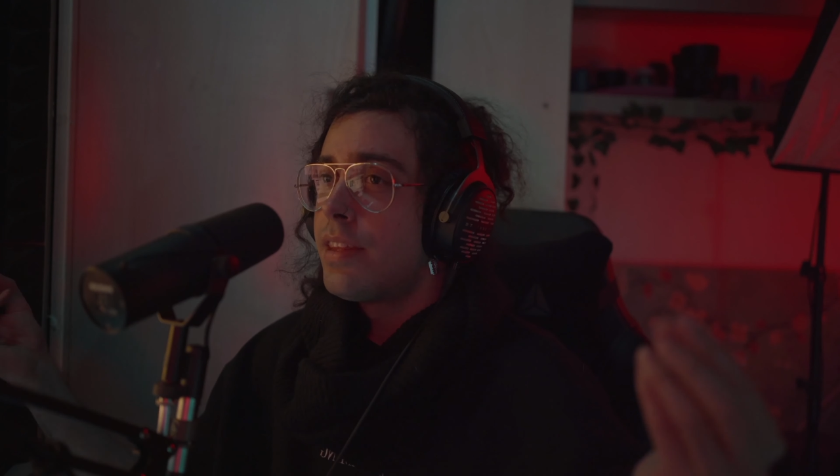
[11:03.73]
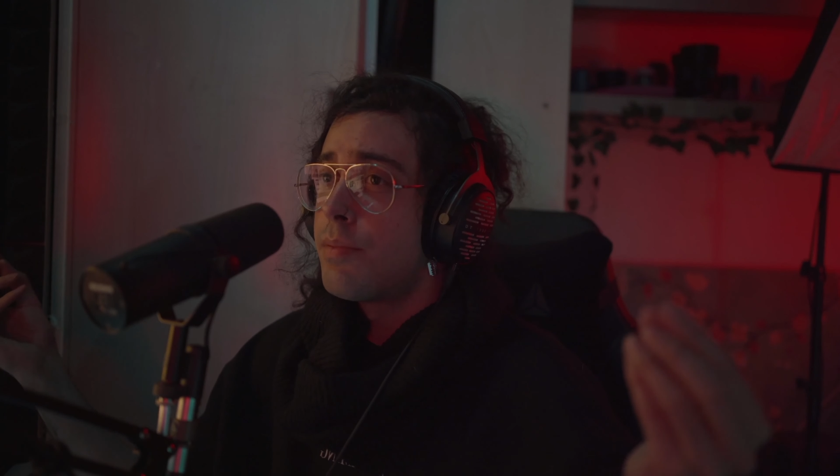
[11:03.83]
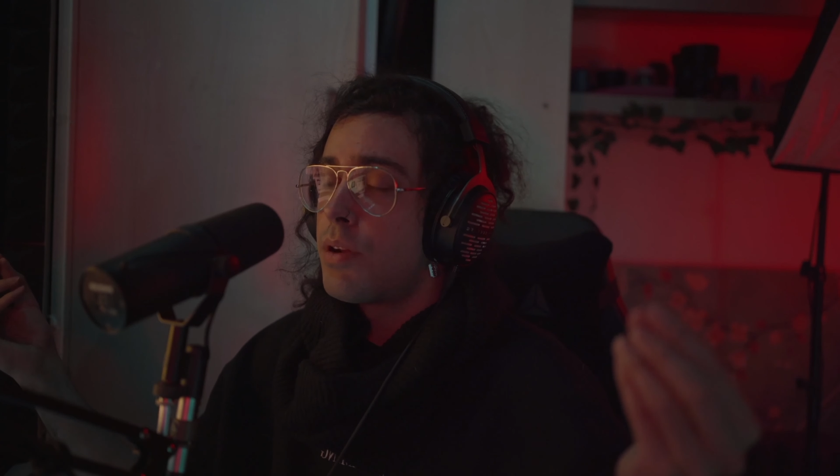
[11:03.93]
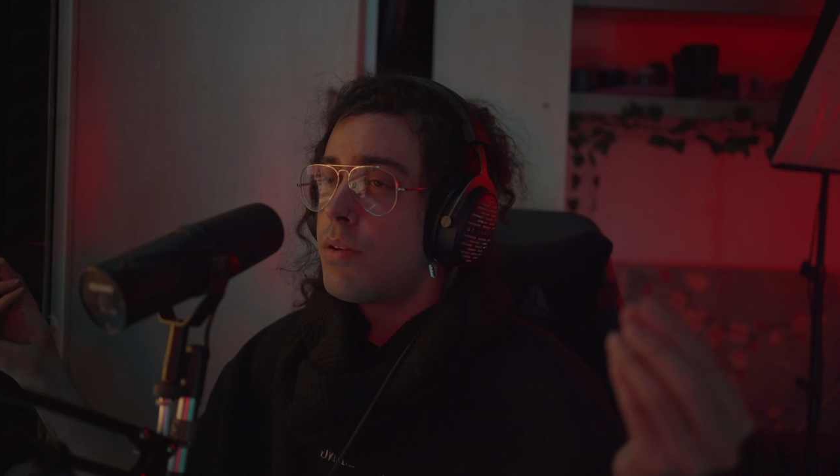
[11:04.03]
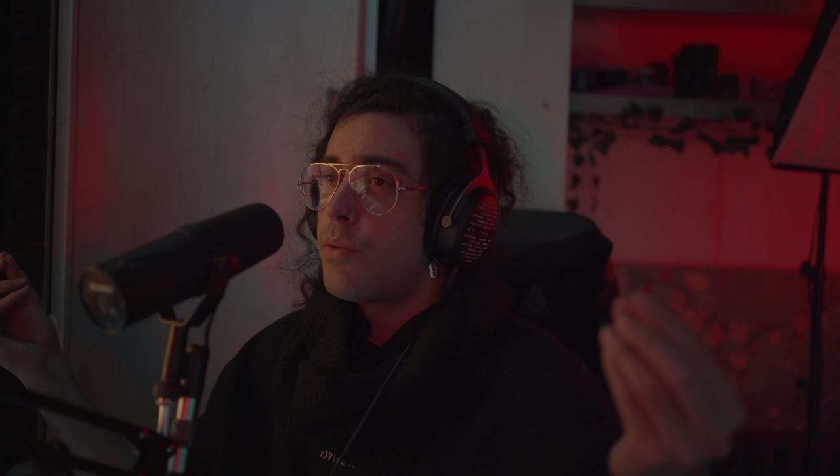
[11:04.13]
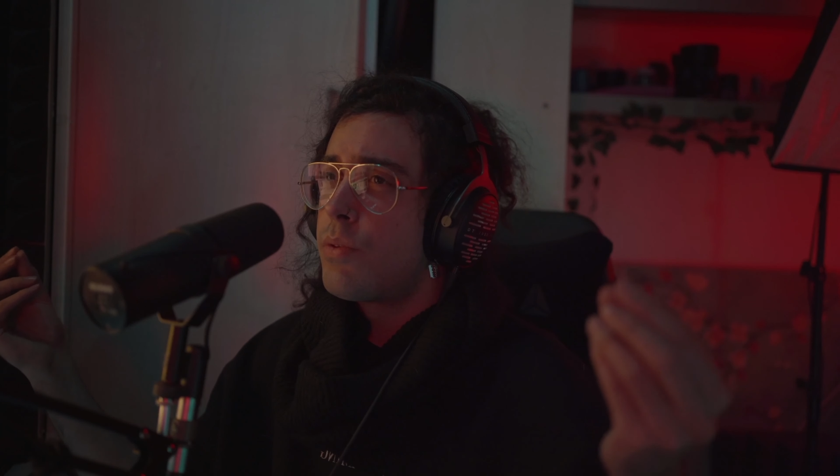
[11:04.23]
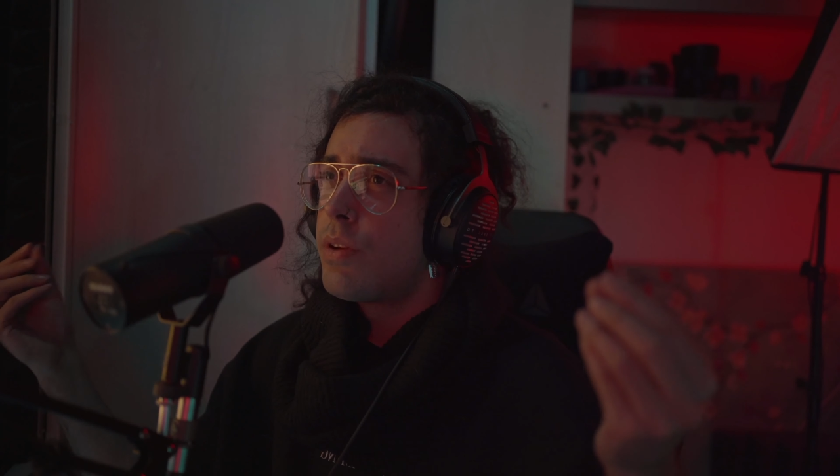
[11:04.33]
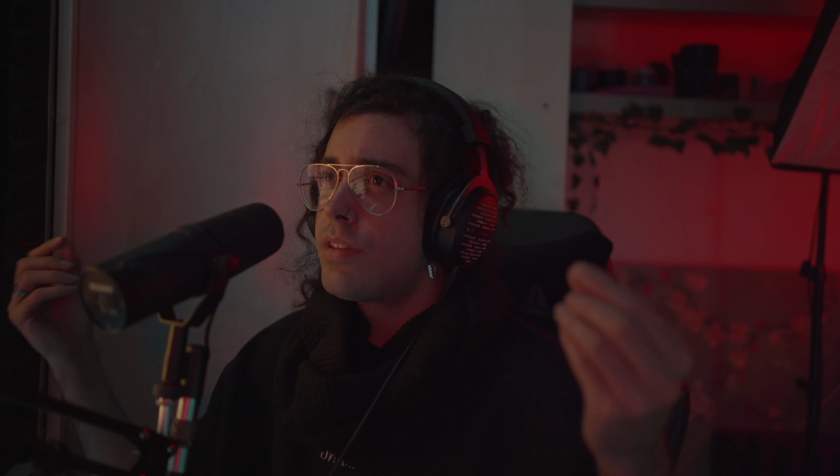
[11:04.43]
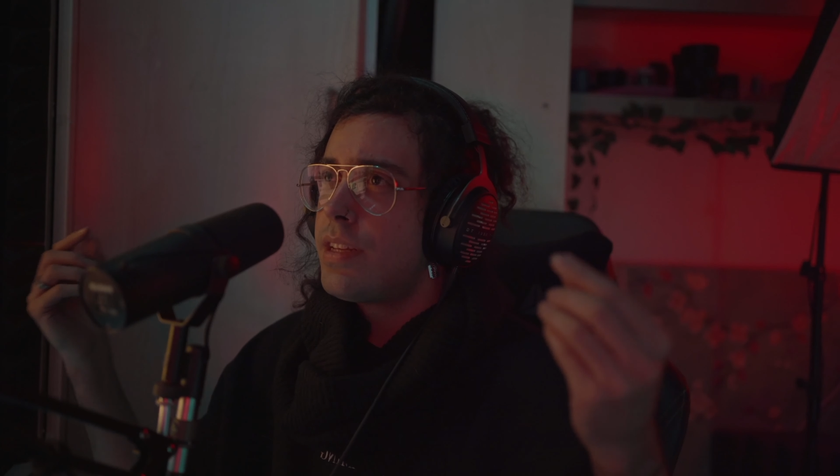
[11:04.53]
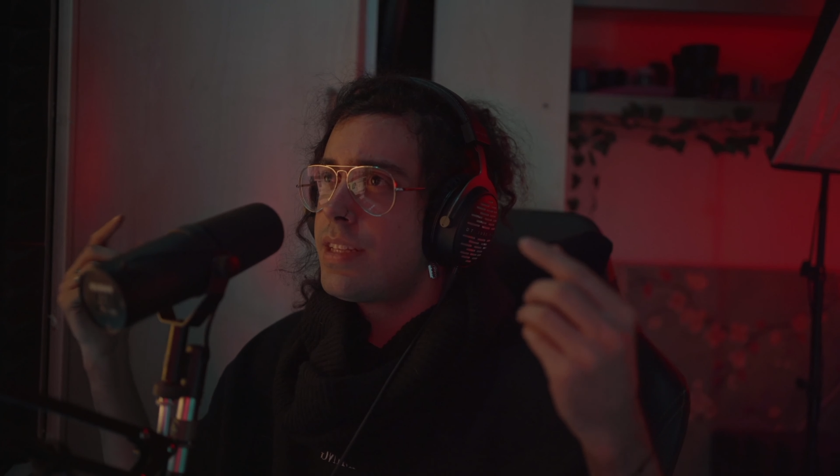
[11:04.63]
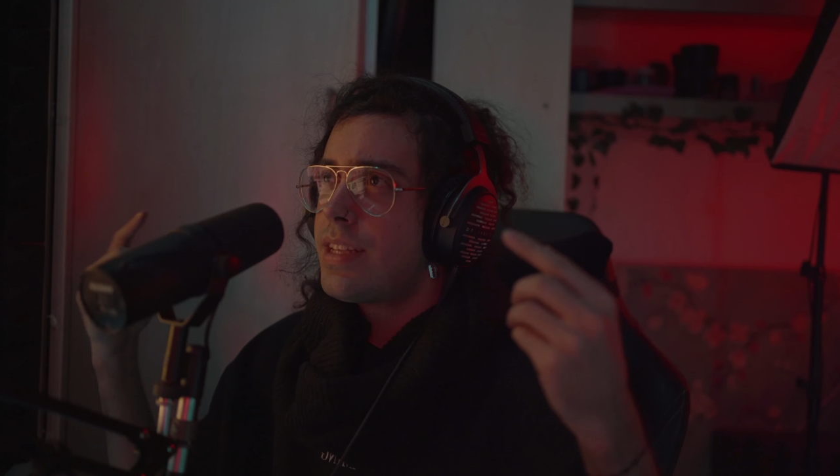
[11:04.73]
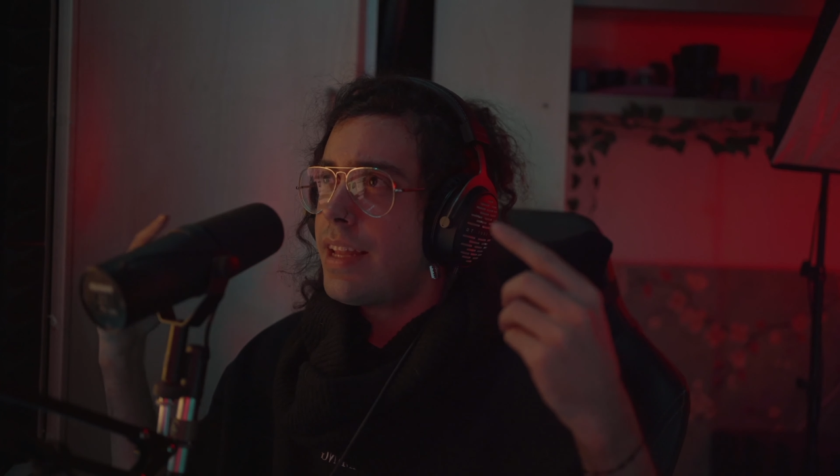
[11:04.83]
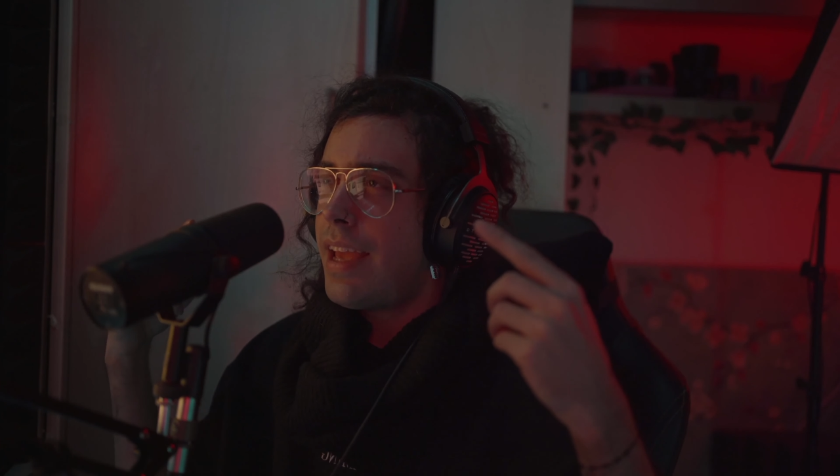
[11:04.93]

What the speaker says: The problem with Reason is that